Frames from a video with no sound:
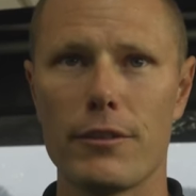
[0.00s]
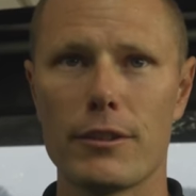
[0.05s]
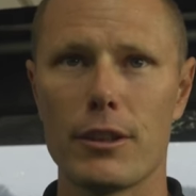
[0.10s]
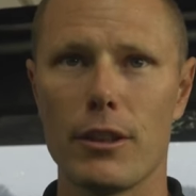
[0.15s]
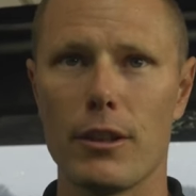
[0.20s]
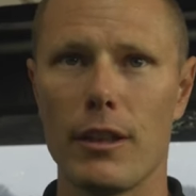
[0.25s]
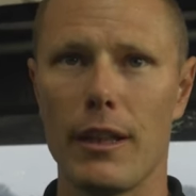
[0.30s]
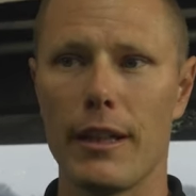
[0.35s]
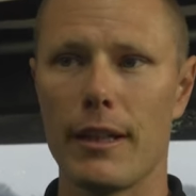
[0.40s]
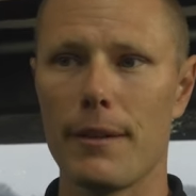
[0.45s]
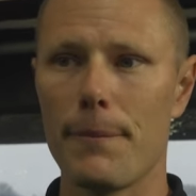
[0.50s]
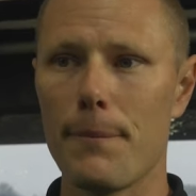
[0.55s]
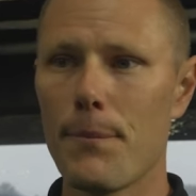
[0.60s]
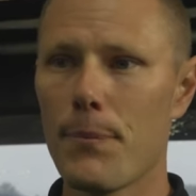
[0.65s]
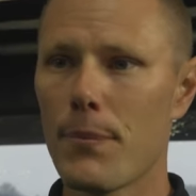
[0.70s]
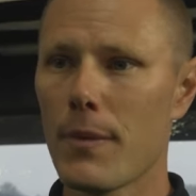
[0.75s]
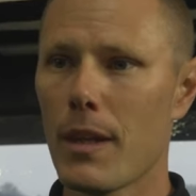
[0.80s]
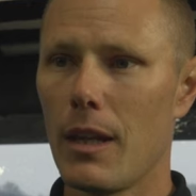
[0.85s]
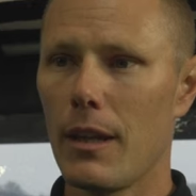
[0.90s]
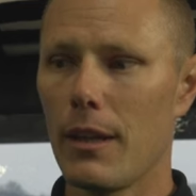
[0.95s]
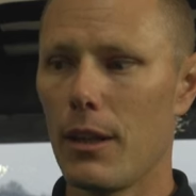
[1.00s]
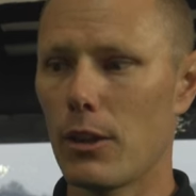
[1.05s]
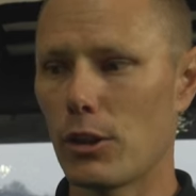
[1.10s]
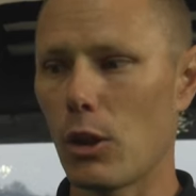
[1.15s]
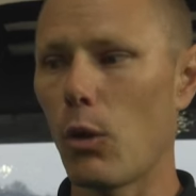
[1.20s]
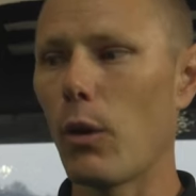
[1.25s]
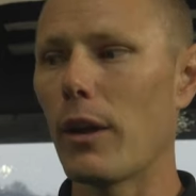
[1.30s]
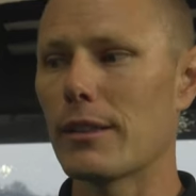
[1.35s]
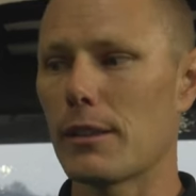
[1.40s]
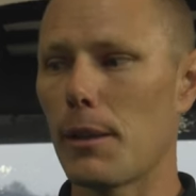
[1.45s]
So, like, there's
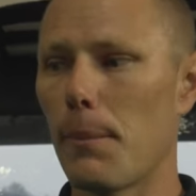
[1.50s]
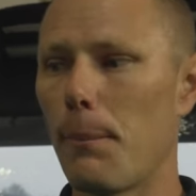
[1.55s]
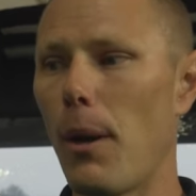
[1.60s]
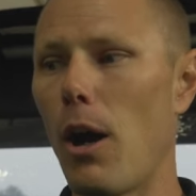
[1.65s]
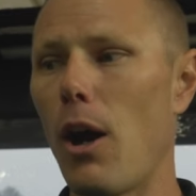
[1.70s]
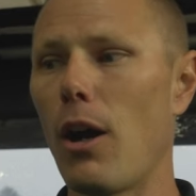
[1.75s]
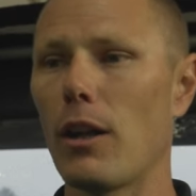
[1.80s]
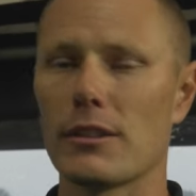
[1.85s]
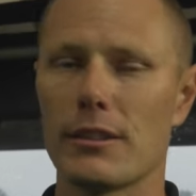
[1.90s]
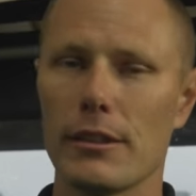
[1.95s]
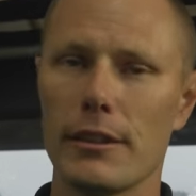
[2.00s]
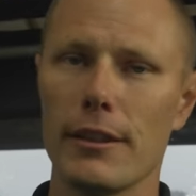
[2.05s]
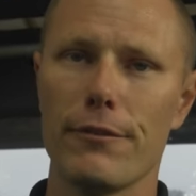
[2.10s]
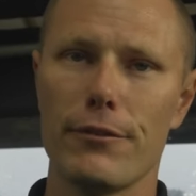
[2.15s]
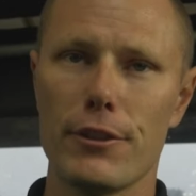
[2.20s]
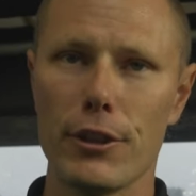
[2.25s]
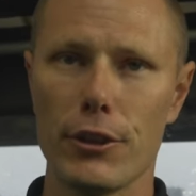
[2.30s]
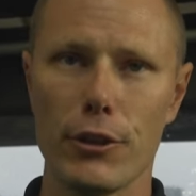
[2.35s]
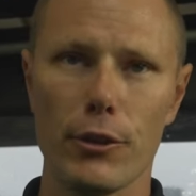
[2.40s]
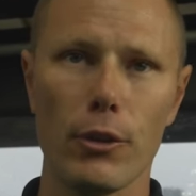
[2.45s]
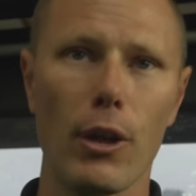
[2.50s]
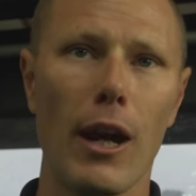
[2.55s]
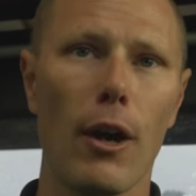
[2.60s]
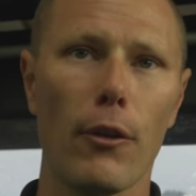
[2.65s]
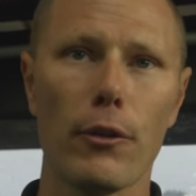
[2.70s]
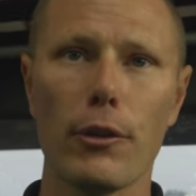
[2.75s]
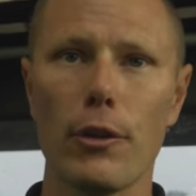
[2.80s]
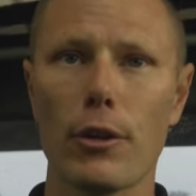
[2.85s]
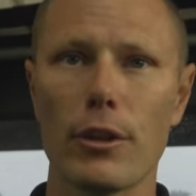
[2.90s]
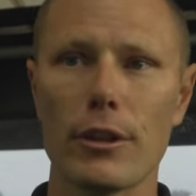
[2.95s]
always a positive to do
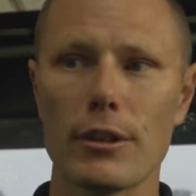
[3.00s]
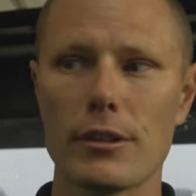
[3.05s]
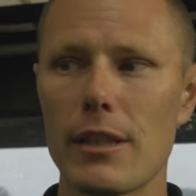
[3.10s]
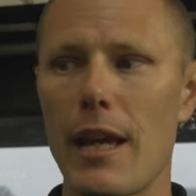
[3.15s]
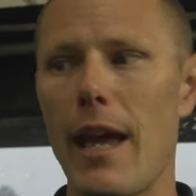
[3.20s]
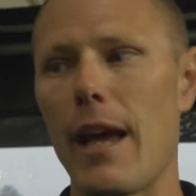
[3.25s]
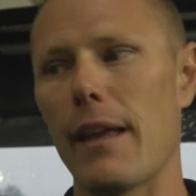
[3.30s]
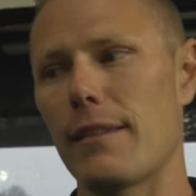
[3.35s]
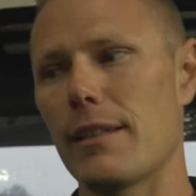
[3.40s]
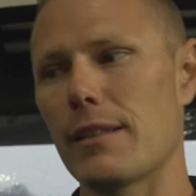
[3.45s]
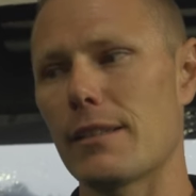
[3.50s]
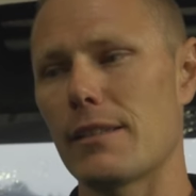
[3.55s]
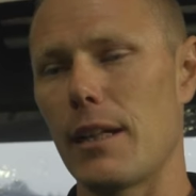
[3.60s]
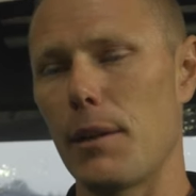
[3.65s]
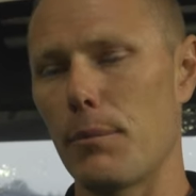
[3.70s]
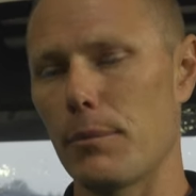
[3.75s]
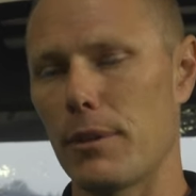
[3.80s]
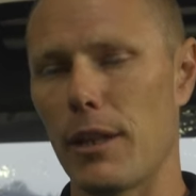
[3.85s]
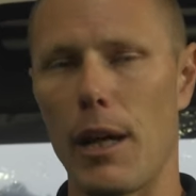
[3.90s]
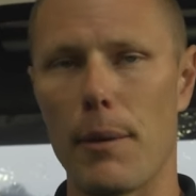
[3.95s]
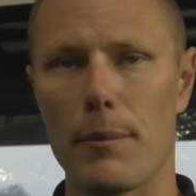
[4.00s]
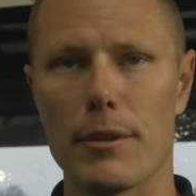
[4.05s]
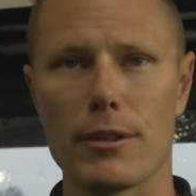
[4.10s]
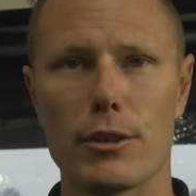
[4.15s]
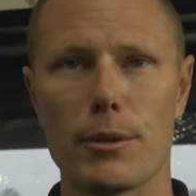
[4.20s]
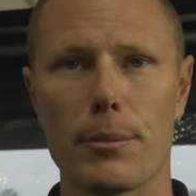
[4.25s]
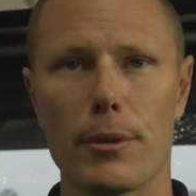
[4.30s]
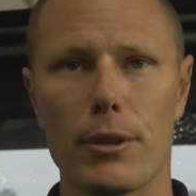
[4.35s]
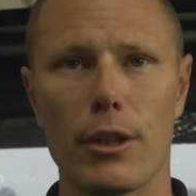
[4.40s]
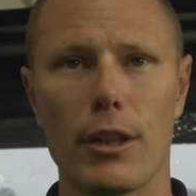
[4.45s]
outdoors at the same time as
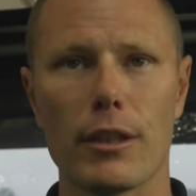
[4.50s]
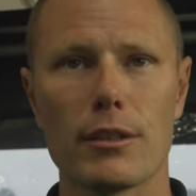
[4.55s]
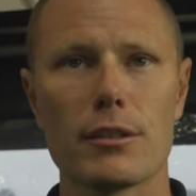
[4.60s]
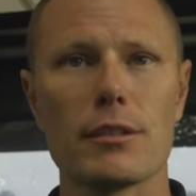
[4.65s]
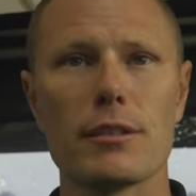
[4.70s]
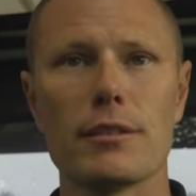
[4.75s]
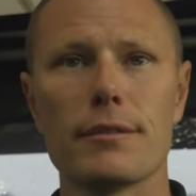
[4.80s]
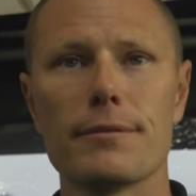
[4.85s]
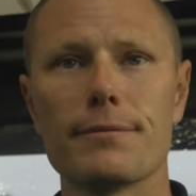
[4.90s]
Supercross.